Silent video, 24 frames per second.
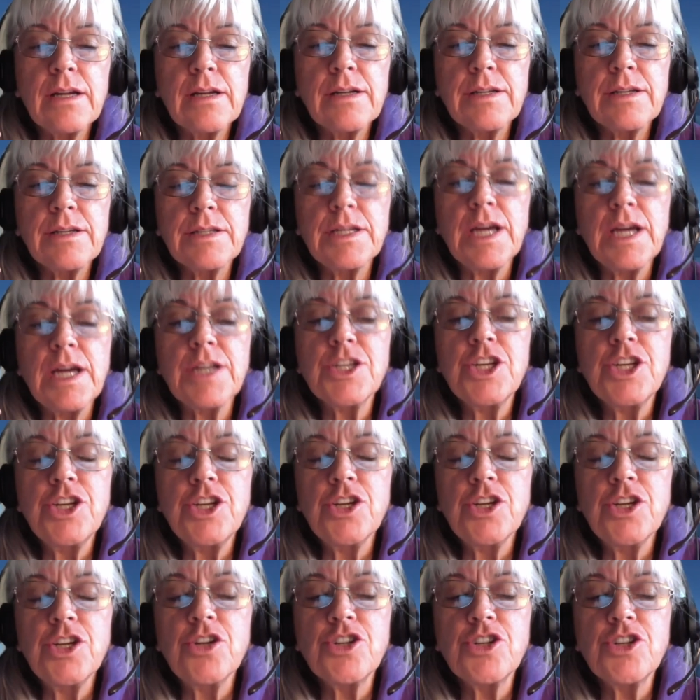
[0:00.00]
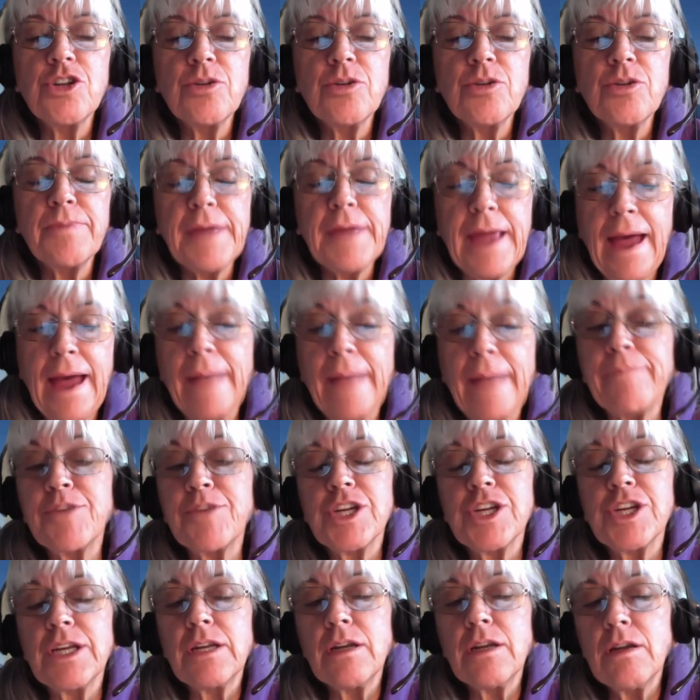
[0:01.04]
does YouTube
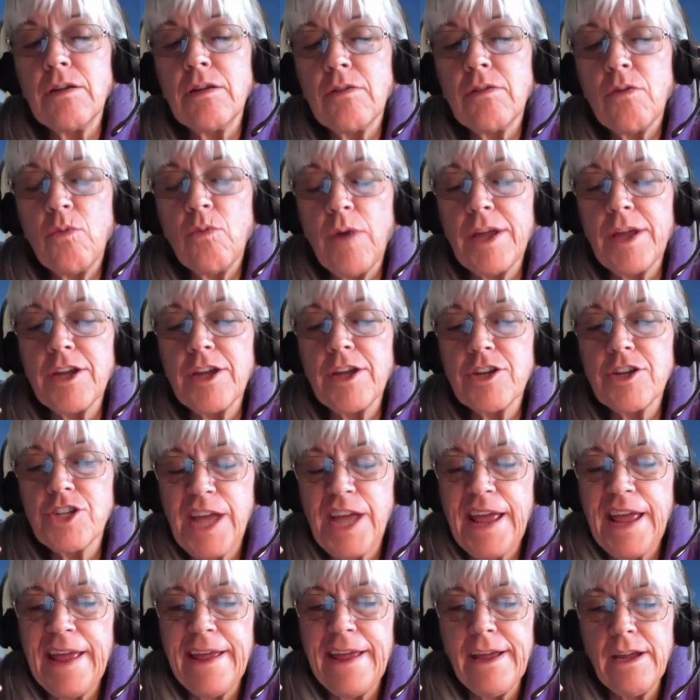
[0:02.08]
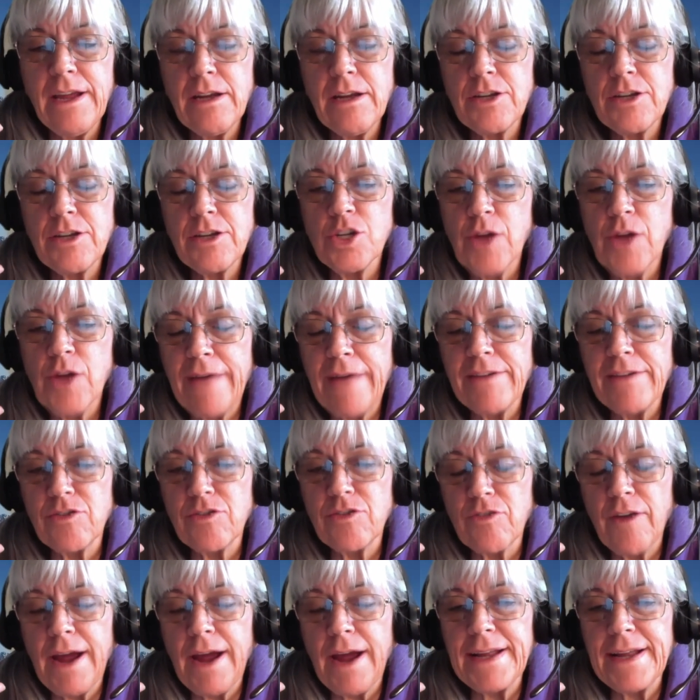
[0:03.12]
caption what you're saying? Do you have yep. it in
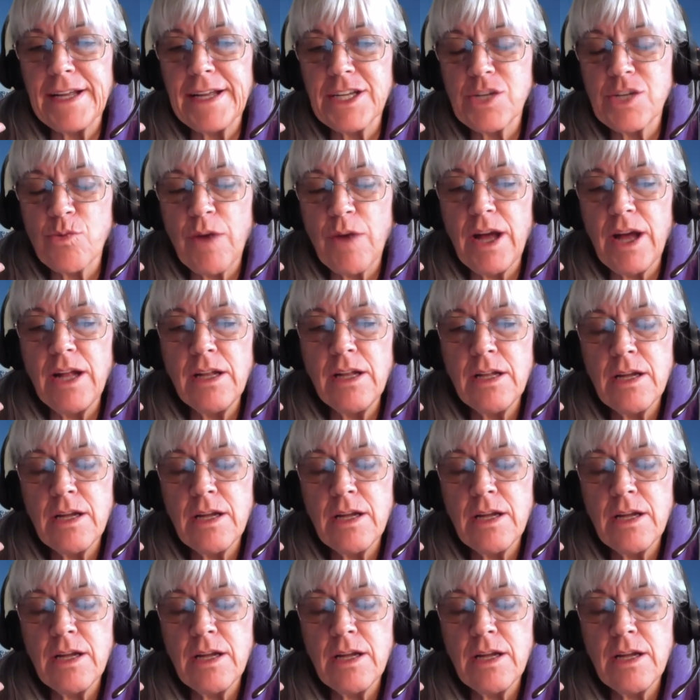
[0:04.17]
writing as well?